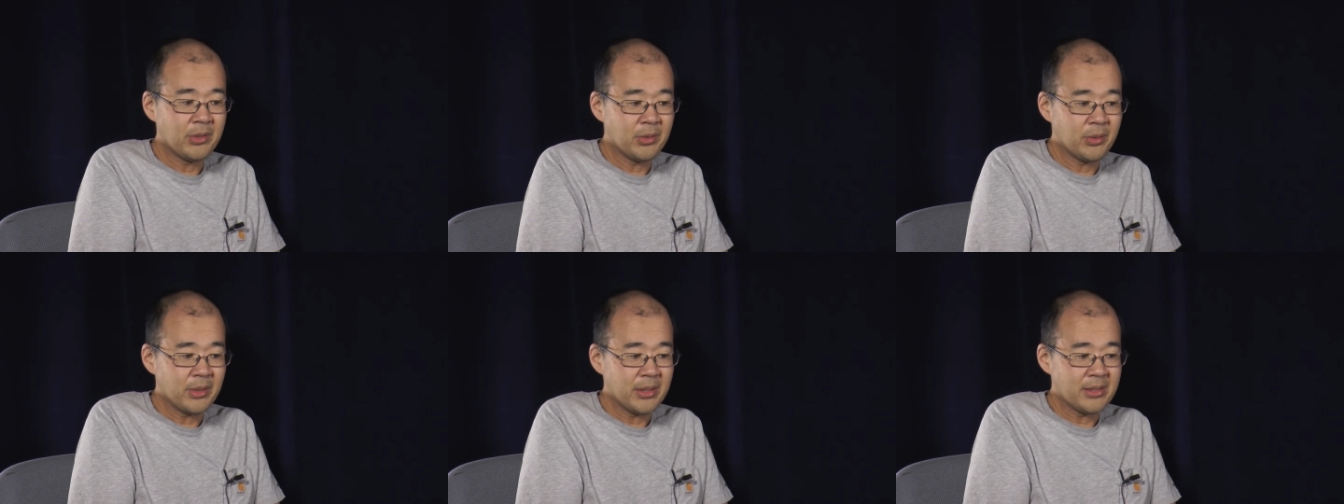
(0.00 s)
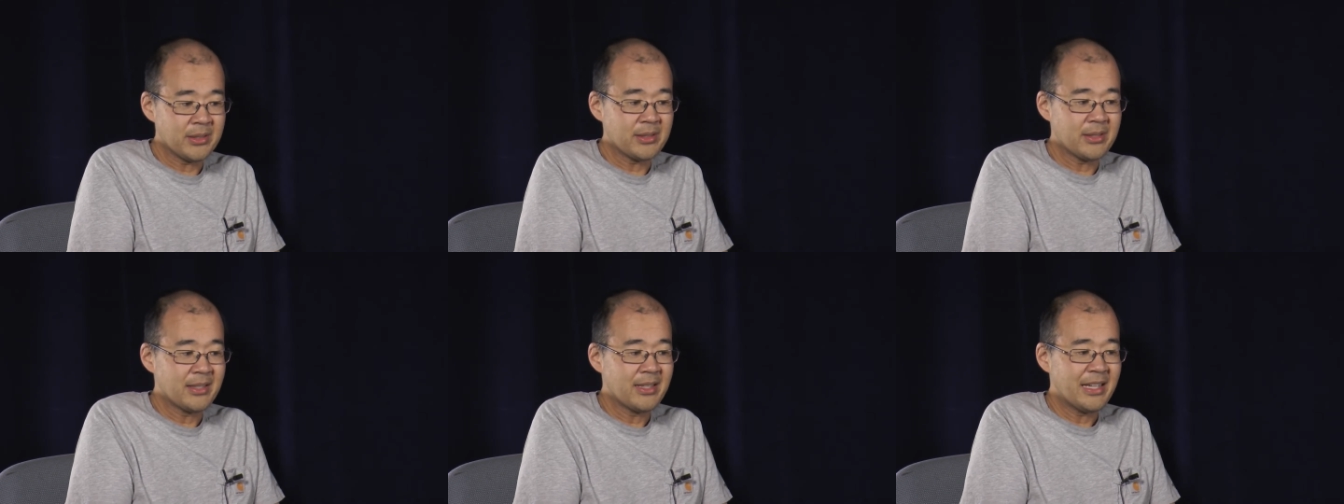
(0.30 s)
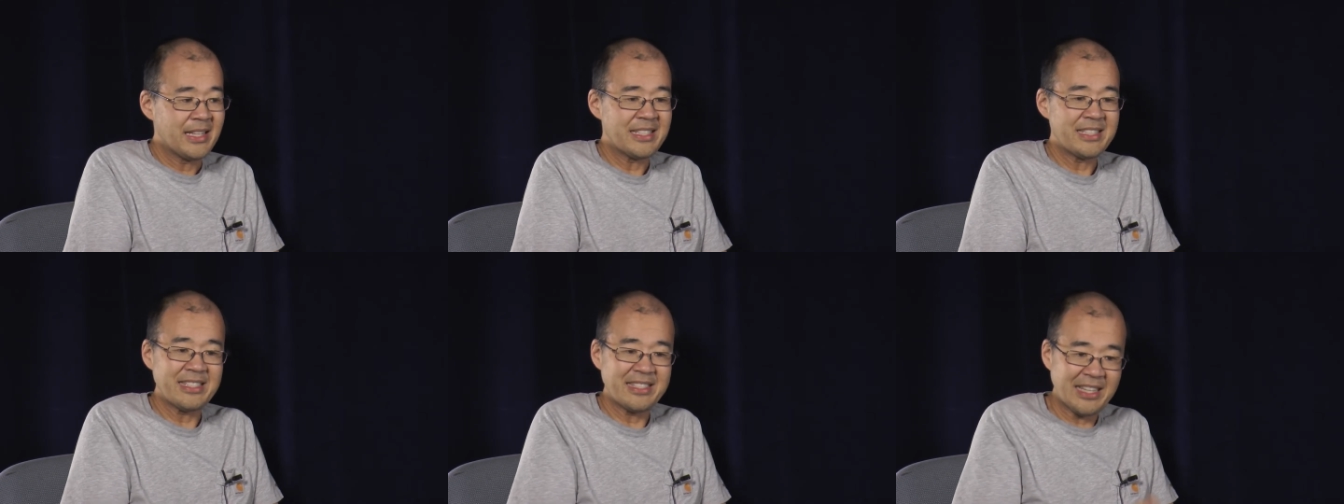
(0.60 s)
to as
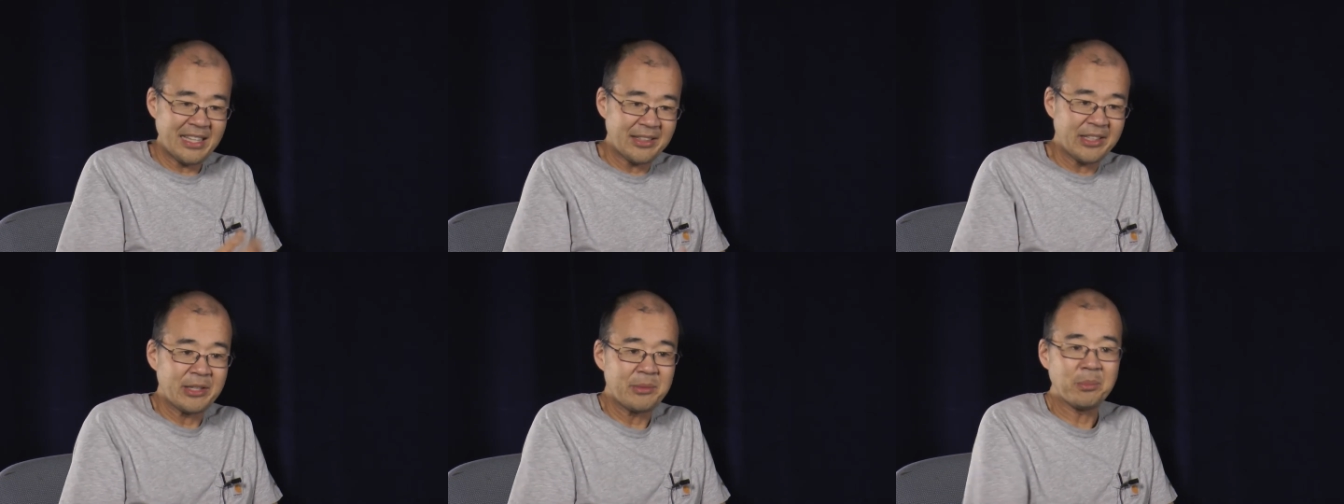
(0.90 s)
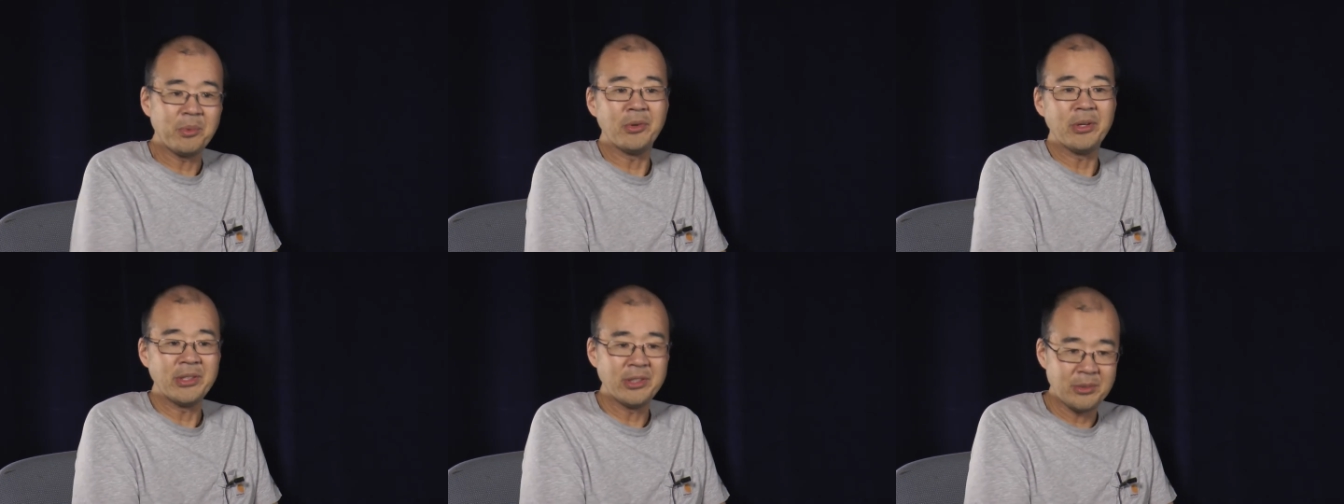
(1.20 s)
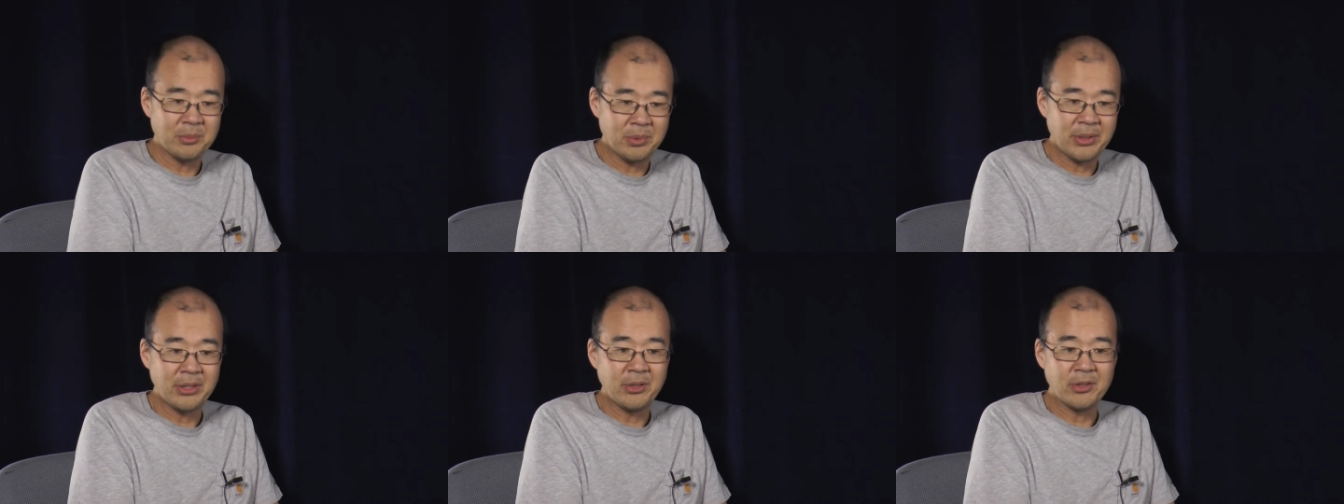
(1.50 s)
a selling point to
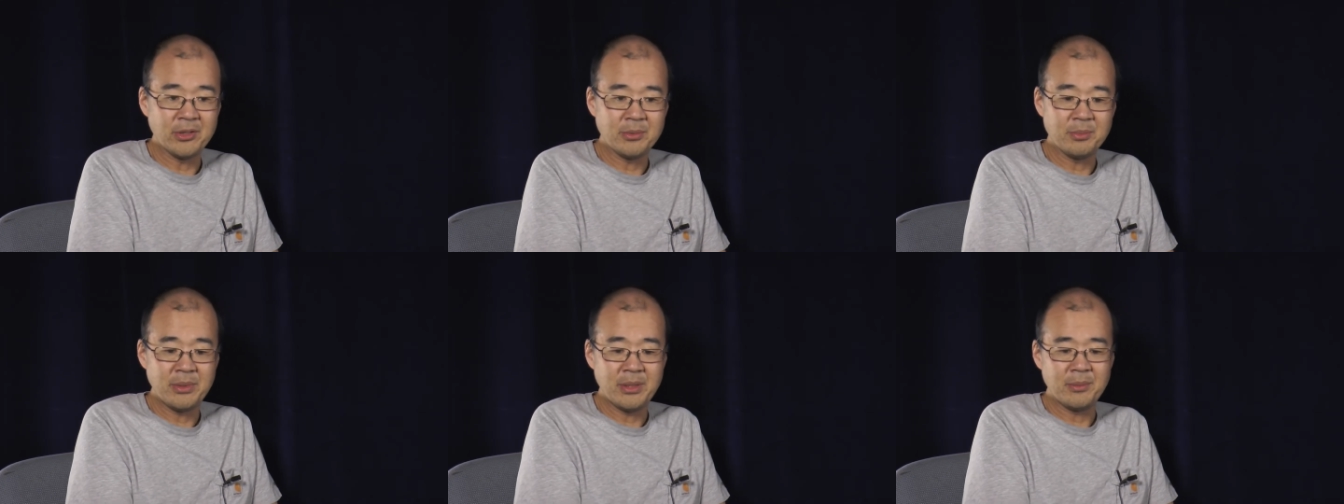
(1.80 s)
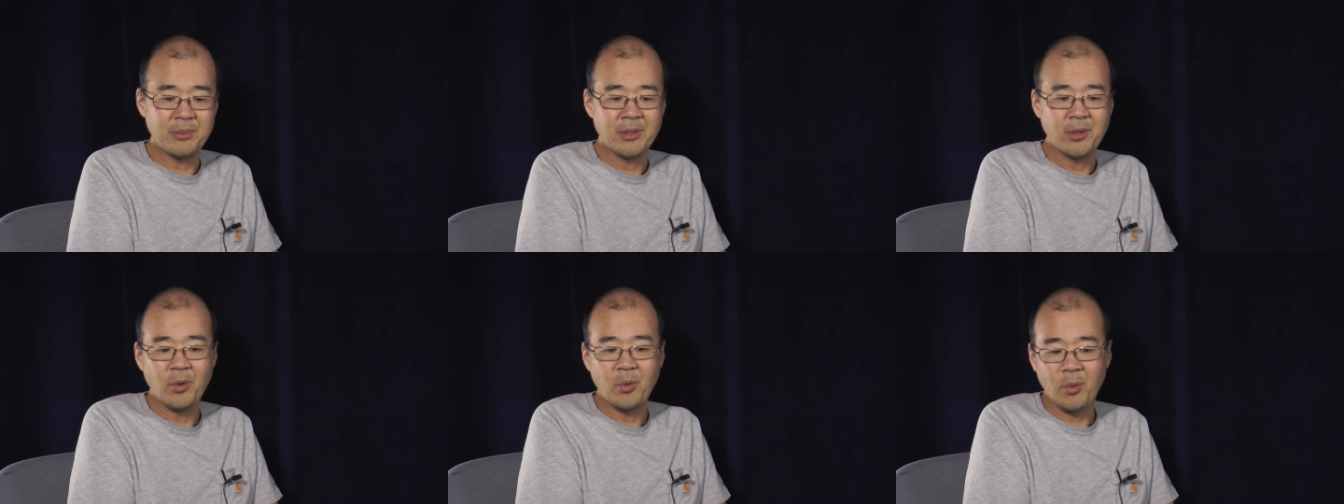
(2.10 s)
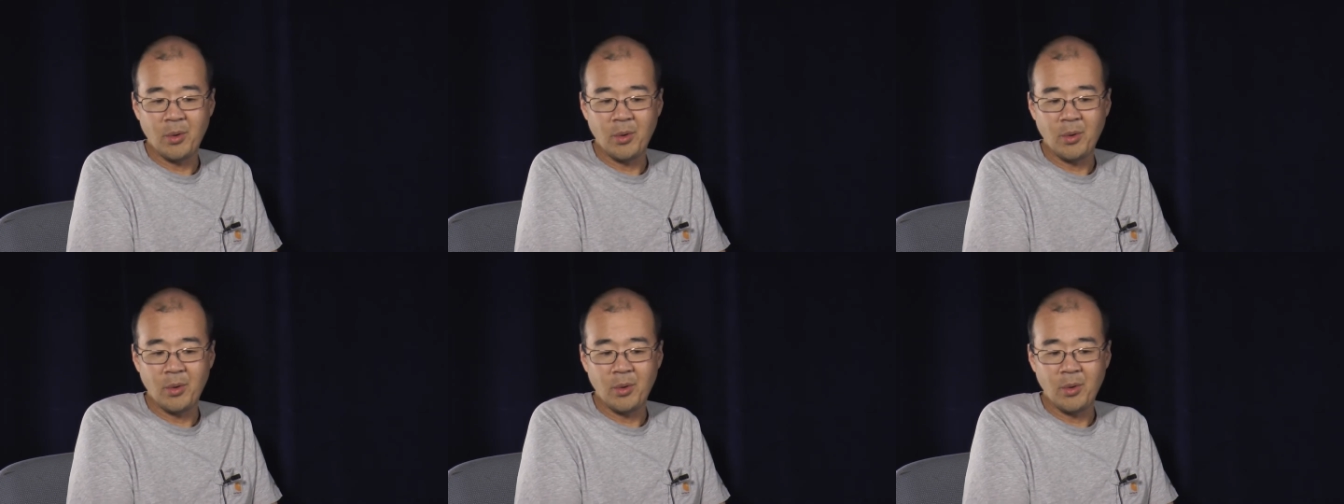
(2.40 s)
bring those people.